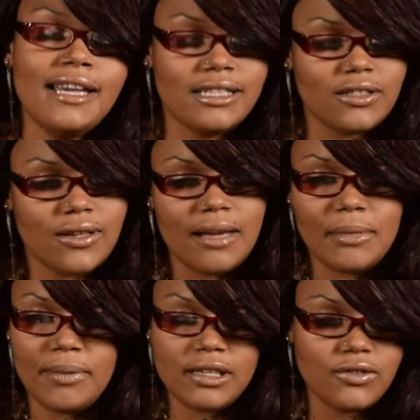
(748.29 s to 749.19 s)
So I had my
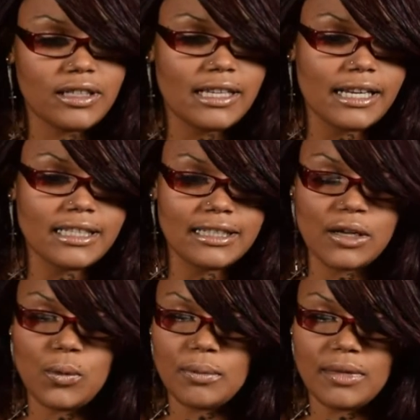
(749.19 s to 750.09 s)
best friend Katie
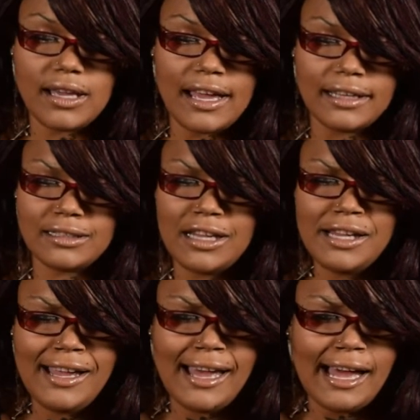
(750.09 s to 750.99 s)
staying with me, and
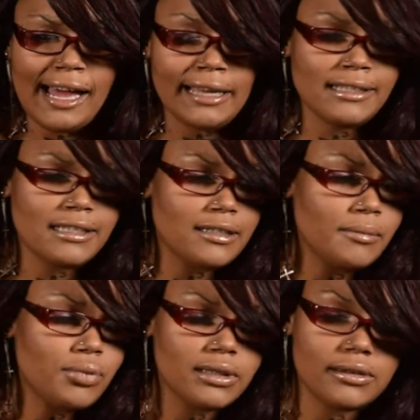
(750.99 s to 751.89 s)
I guess at some
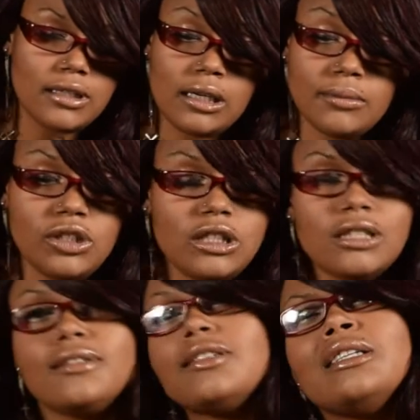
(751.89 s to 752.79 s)
point in time, she
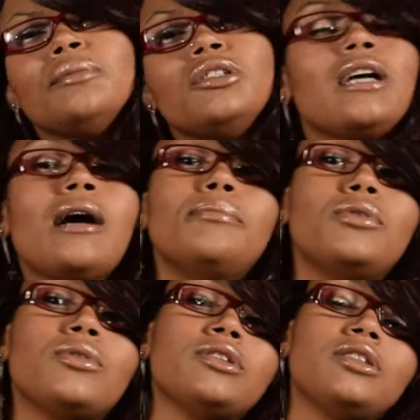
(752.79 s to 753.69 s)
couldn't sleep, she got
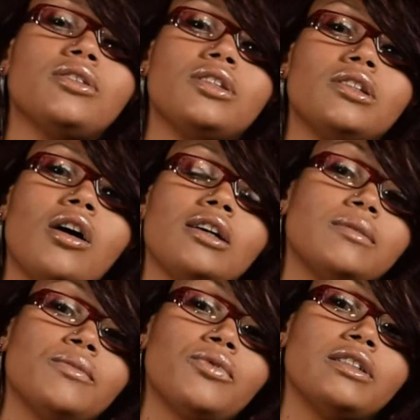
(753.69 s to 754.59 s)
bored, so she called
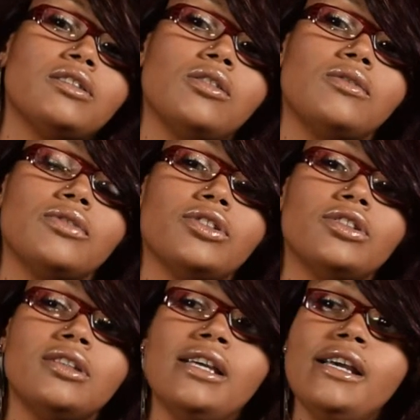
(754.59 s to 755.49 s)
some friends over,
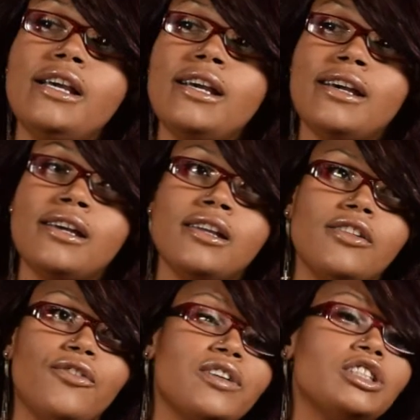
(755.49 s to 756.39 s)
and the
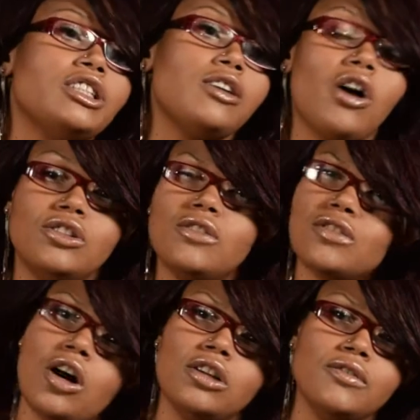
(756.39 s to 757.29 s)
friend she called over
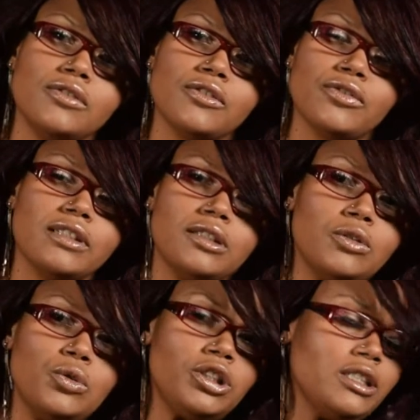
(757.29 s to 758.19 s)
a friend
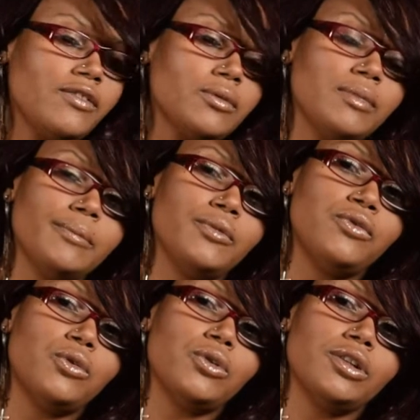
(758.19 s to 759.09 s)
who she never met
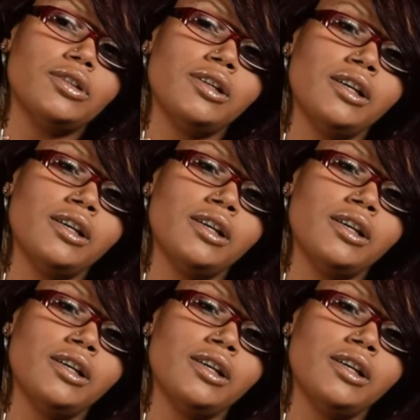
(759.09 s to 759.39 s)
before, and